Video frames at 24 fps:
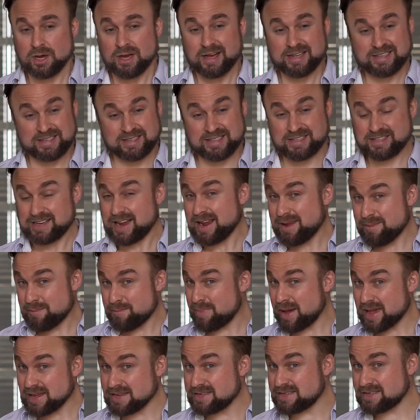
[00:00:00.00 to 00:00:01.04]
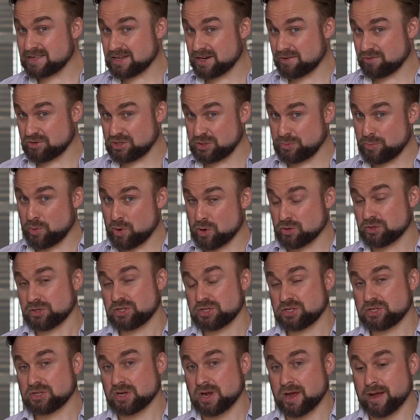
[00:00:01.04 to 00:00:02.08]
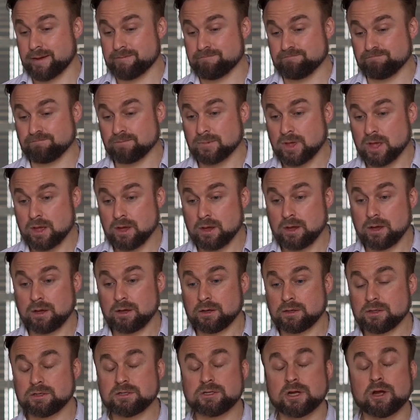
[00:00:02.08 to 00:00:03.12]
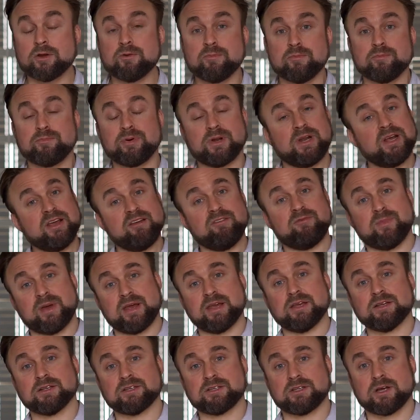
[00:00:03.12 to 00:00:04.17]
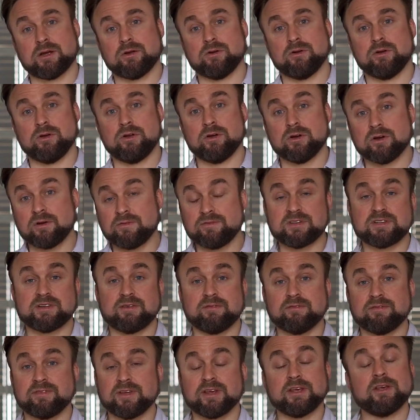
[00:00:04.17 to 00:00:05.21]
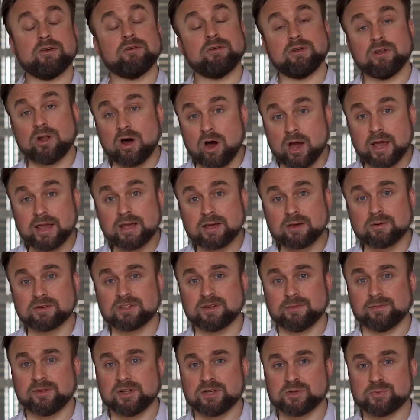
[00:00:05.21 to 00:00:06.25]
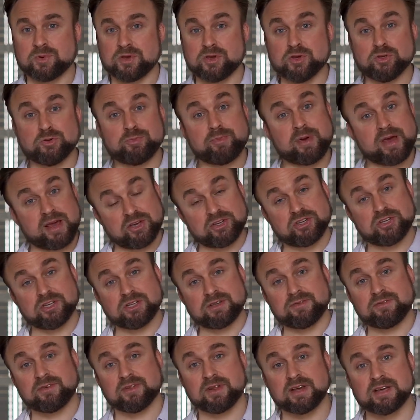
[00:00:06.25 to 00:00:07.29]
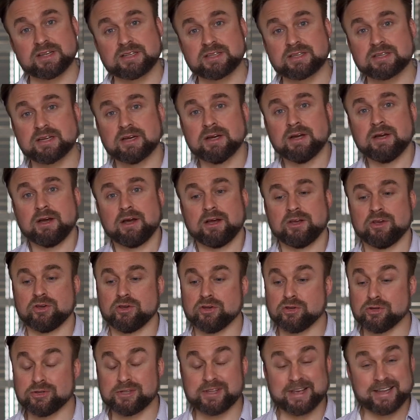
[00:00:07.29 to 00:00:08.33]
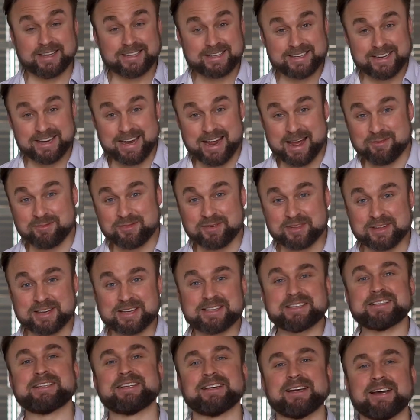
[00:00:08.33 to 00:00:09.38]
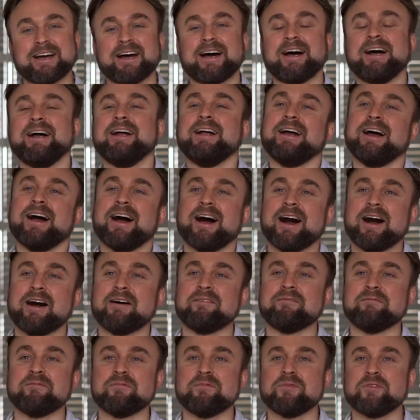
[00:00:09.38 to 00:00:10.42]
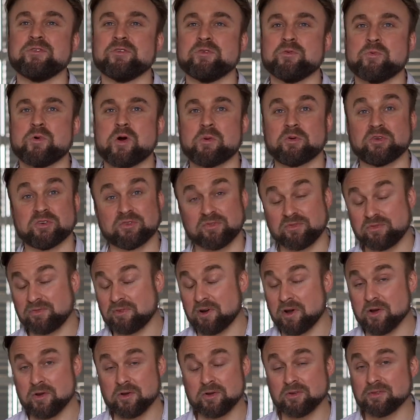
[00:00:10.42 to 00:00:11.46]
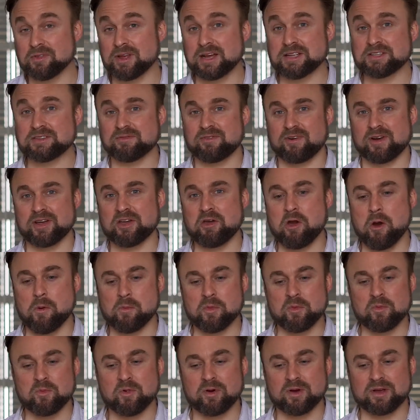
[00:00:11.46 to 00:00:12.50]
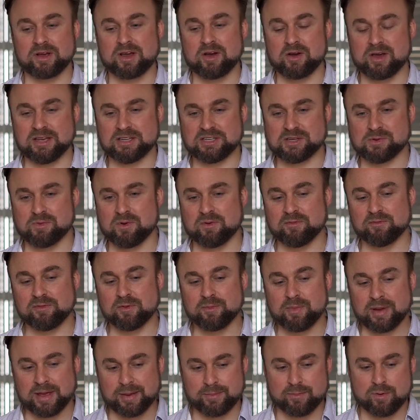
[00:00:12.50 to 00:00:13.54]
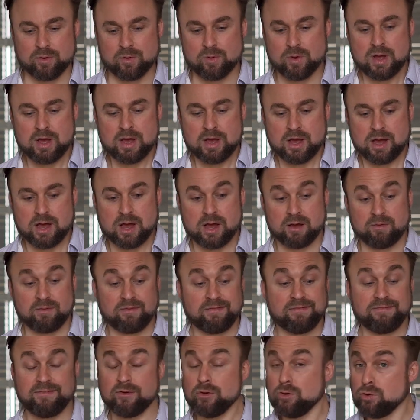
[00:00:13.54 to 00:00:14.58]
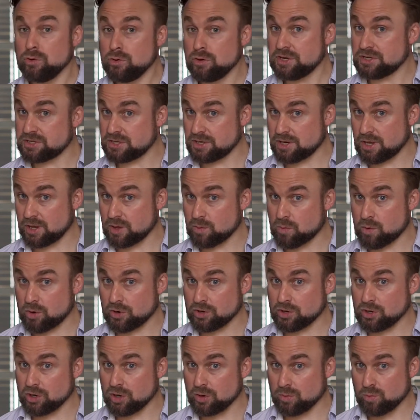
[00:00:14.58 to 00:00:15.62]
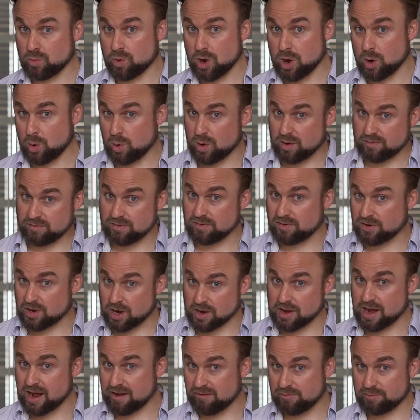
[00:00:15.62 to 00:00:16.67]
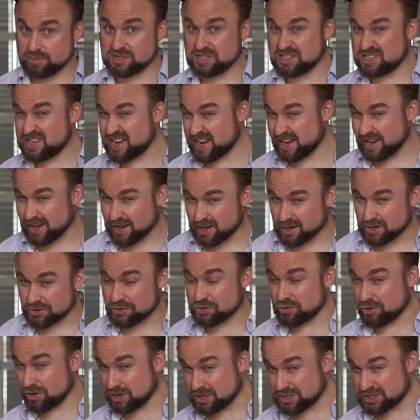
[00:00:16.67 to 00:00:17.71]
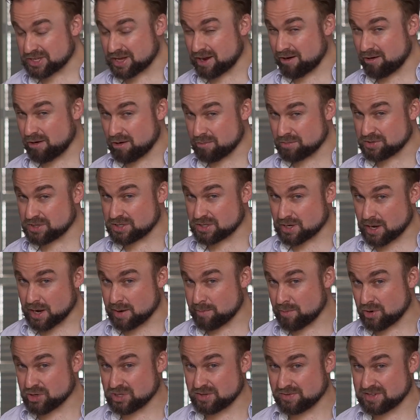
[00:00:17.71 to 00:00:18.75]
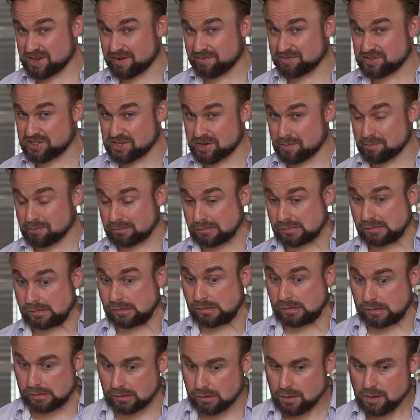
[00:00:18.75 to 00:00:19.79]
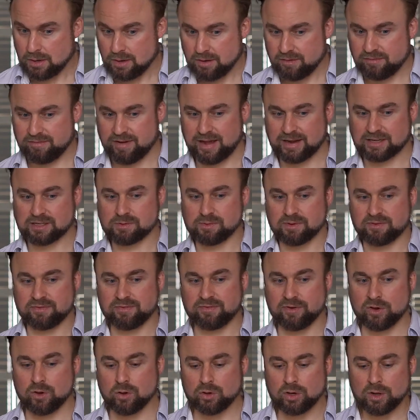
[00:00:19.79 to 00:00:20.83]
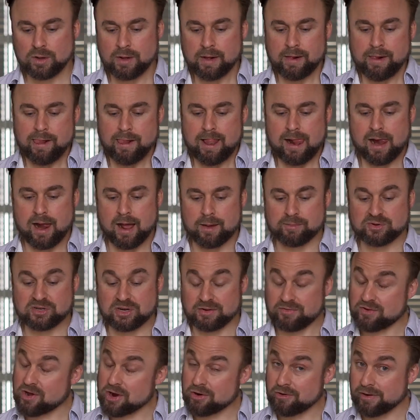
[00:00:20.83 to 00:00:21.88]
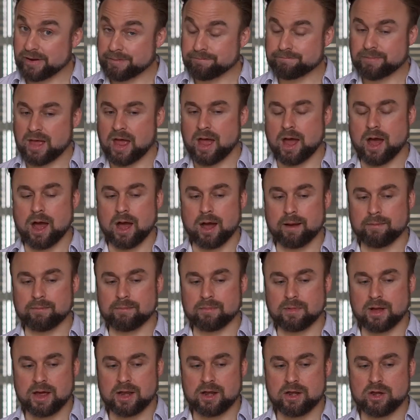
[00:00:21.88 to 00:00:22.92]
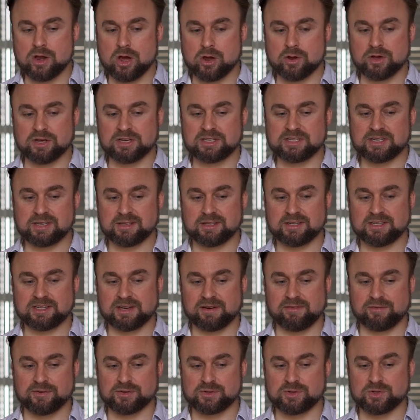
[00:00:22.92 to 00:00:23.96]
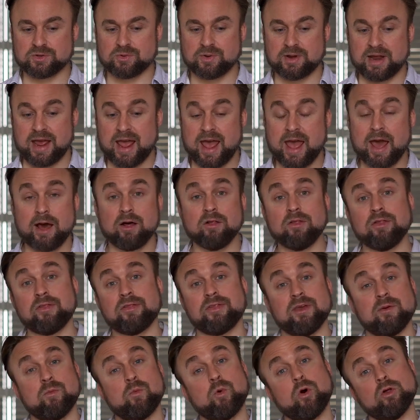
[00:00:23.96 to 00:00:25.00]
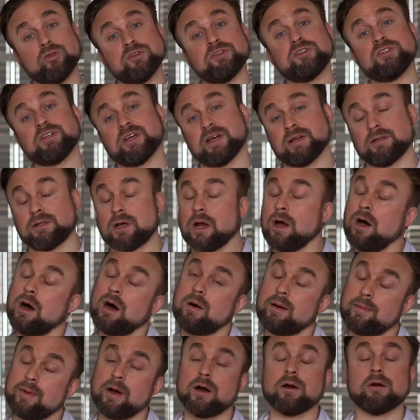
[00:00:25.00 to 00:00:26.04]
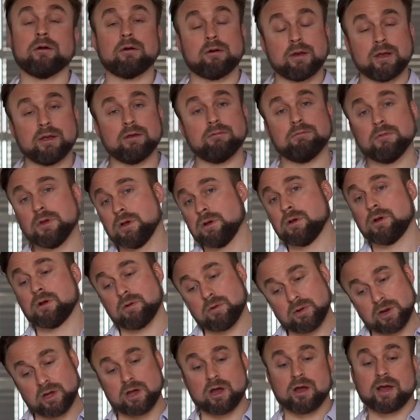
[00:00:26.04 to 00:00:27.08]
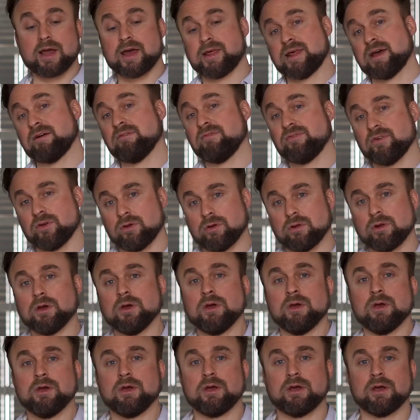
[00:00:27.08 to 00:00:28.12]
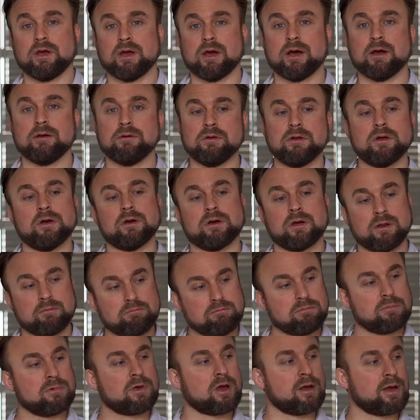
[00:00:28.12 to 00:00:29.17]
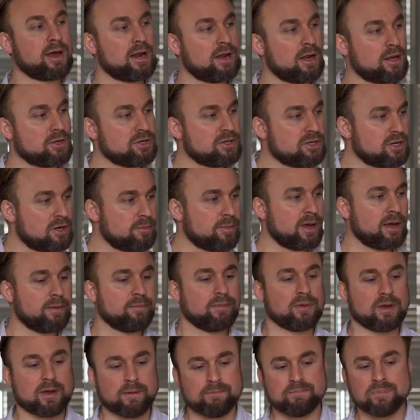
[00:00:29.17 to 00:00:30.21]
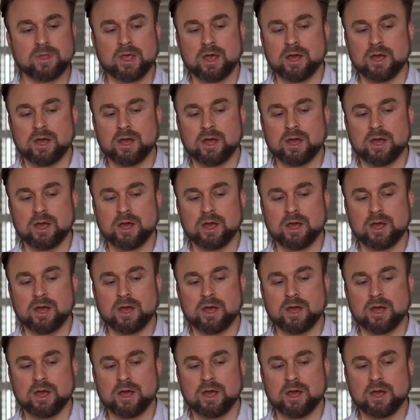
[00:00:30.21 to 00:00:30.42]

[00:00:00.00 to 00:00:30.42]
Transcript: It's the same basic response. Um, don't believe me, so look for something you like. Sometimes we use pictures for this, you can use the internet for this, yeah. Um, you work with your phone, that's a very common, one, easy one for people. Uh, food is another one you can work with if you don't have particular triggers there, I would say. Most of us have some raw factor with food, um, particularly if you're hungry. Um, noticing the difference between a healthy wanting, like, oh, I'm hungry, I want to go get that food, yeah, oh, I'm going to go get lunch in a bit, yeah.